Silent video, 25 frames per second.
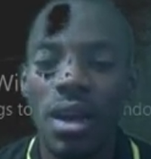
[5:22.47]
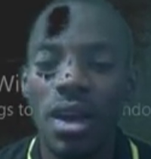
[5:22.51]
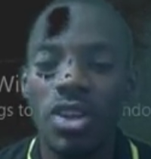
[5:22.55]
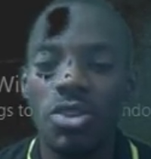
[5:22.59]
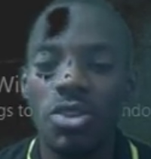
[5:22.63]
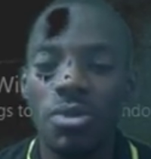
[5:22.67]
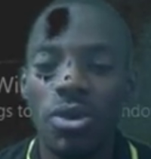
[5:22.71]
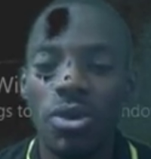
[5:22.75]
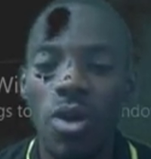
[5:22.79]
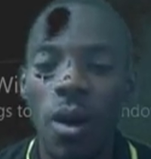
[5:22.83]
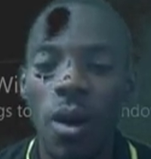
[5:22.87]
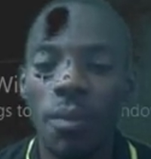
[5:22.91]

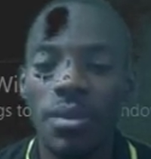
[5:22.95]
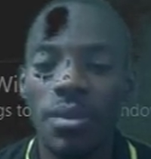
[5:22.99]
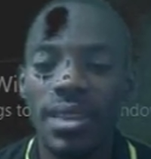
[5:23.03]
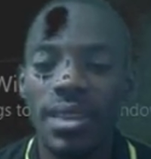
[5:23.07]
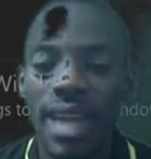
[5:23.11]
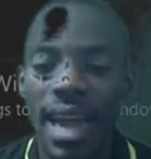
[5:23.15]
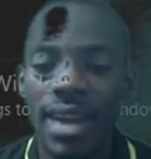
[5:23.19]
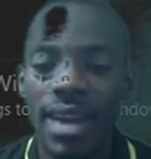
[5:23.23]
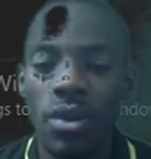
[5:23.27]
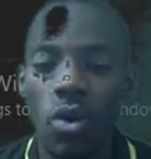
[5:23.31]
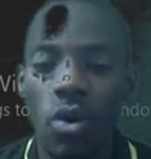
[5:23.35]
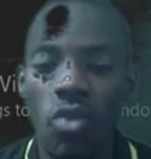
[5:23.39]
will become
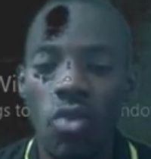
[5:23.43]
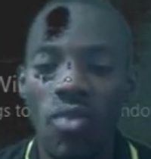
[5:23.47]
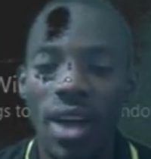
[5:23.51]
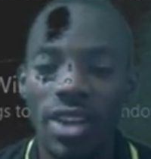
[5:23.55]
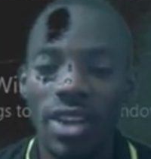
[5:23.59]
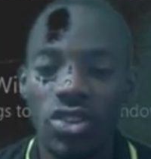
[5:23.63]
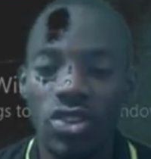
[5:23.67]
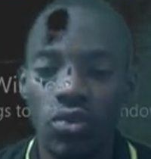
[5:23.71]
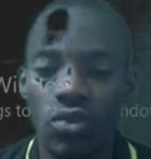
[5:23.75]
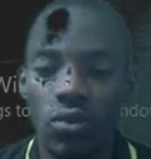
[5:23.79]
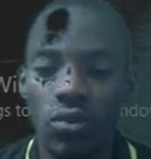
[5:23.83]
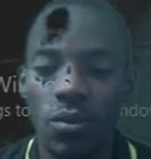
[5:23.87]
10 over
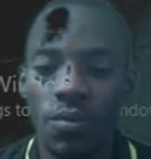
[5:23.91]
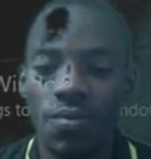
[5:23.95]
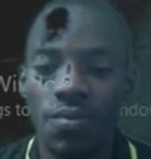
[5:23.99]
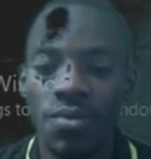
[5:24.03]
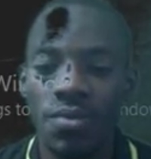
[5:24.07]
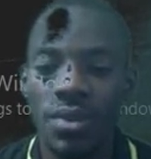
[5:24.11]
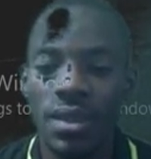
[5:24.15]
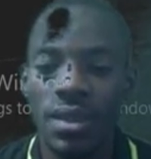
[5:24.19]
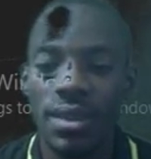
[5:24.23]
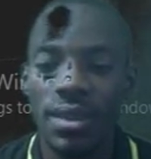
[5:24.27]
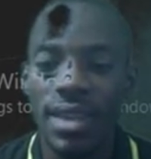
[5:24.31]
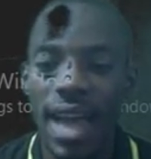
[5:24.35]
2
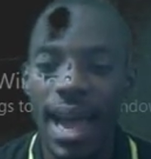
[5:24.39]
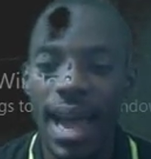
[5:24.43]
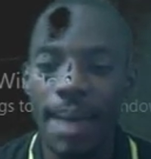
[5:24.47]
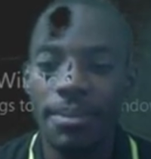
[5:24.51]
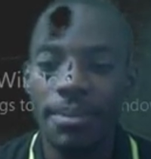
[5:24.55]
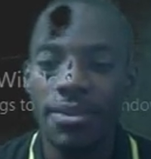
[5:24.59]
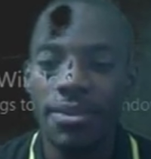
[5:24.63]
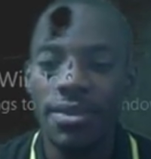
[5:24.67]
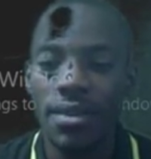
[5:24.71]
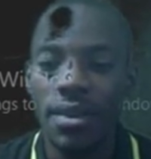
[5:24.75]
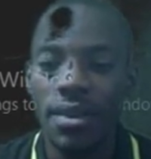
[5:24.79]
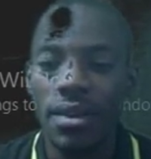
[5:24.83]

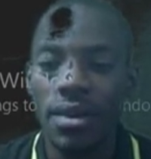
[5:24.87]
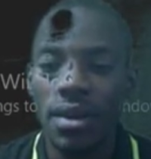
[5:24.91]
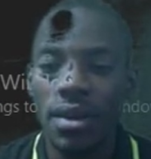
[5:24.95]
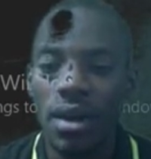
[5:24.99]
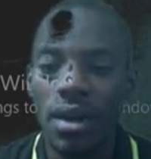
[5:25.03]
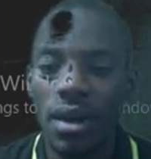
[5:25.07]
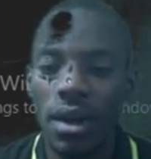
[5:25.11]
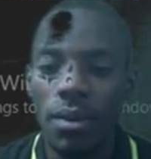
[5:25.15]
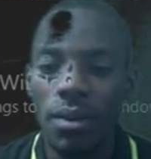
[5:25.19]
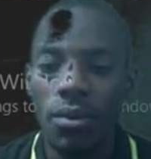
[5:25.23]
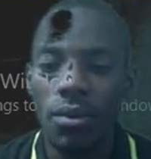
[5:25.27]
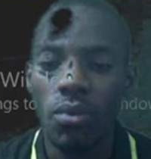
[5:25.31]
times
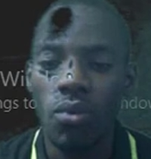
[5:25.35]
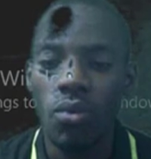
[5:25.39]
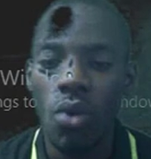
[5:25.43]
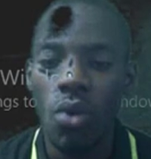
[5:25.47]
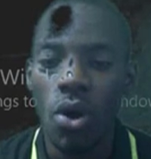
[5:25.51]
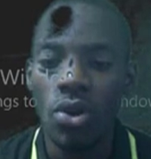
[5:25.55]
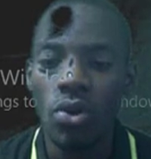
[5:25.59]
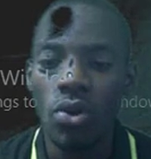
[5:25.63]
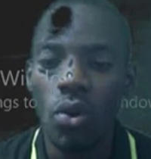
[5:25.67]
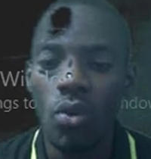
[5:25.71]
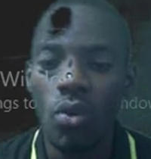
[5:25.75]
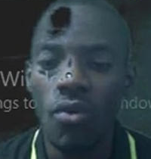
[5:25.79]

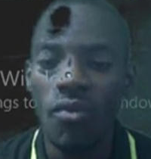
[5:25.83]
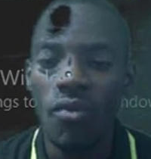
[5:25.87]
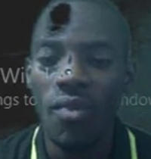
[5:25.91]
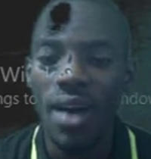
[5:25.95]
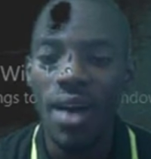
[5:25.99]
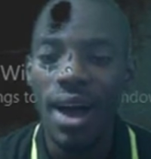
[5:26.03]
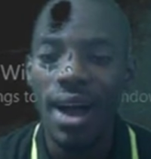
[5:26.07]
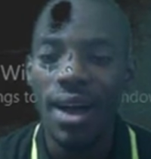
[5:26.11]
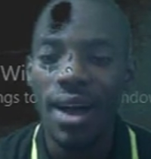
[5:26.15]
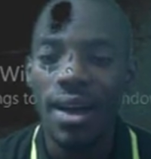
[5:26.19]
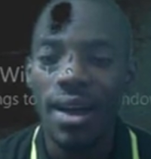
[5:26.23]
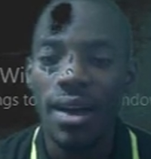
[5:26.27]
1
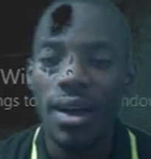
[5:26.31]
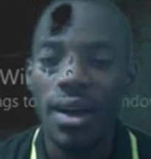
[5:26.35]
over